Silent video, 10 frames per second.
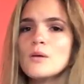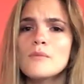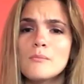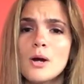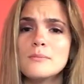my
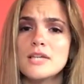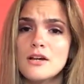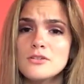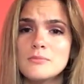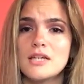mom
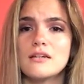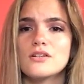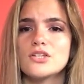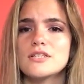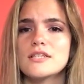tells me,
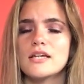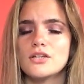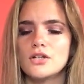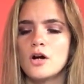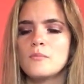she's like,
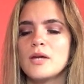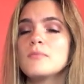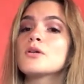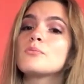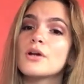you know, maybe
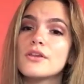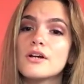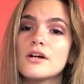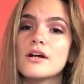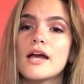your
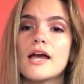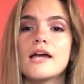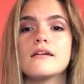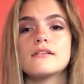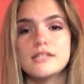brother
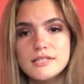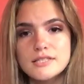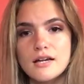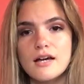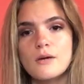and
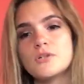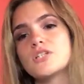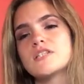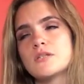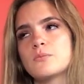Elisa, which
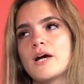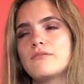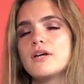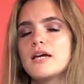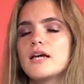is his wife,
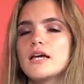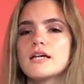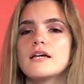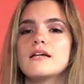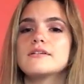
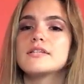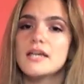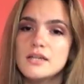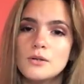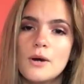can
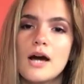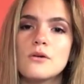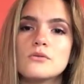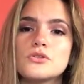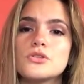take you
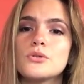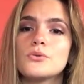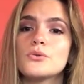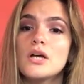out to